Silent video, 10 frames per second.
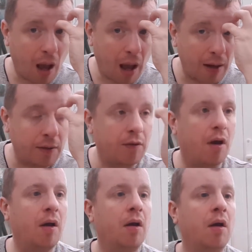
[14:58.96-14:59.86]
And
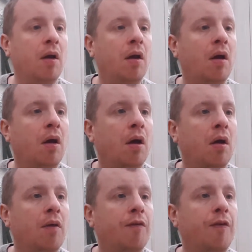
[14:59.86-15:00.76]
uh,
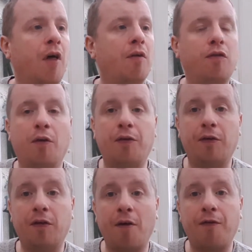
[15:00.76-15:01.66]
for those, obviously,
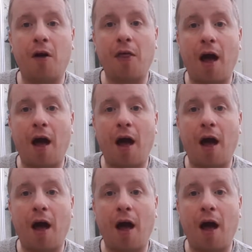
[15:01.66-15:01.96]
stuff like